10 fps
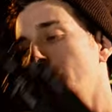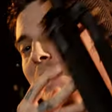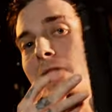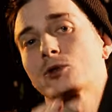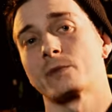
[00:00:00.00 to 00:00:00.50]

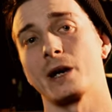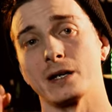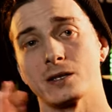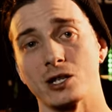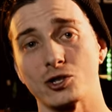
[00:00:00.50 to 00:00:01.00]
And that was my
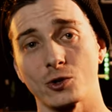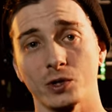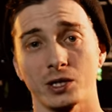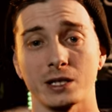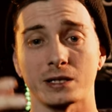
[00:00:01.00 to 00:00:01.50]
intention
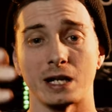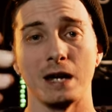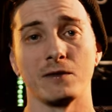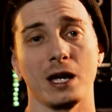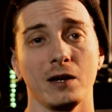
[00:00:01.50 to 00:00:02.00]
with this. I
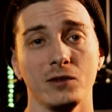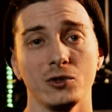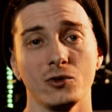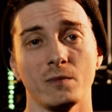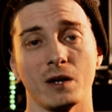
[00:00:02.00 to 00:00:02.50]
have a heavy
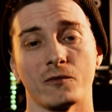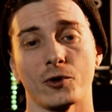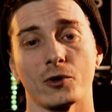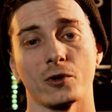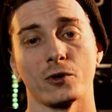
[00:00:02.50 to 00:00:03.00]
duty
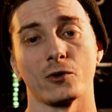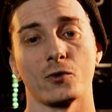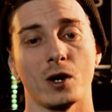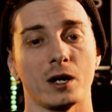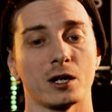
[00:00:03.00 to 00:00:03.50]

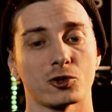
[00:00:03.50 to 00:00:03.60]
Manfrotto uh,